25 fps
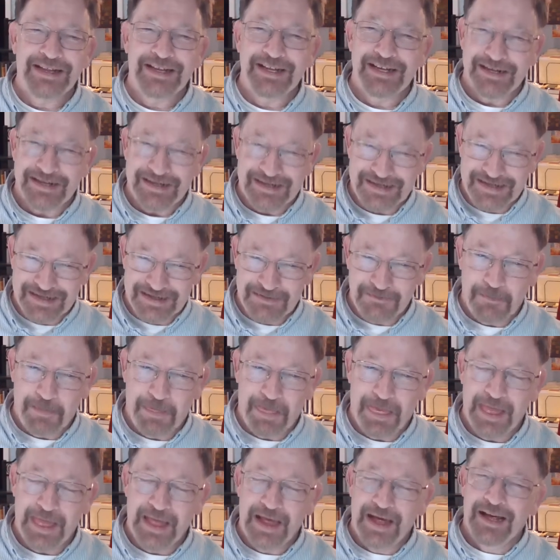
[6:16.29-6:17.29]
things
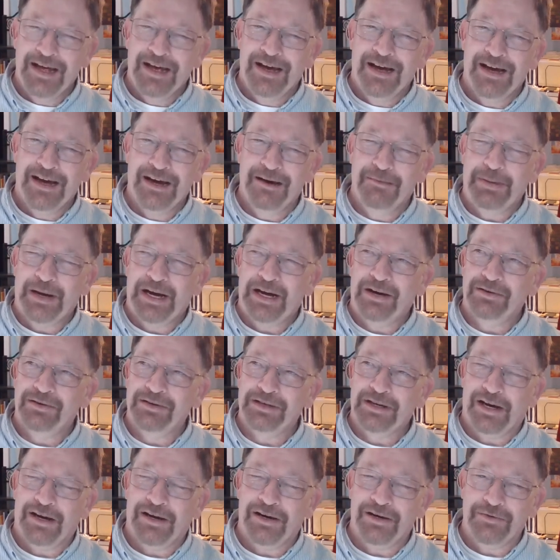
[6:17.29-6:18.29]
about
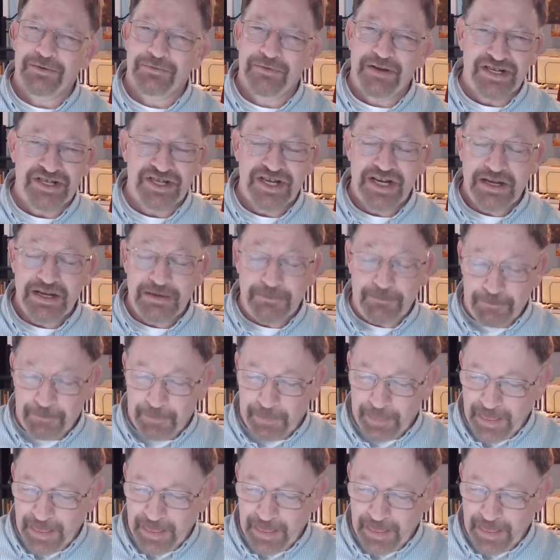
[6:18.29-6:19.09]
our regime.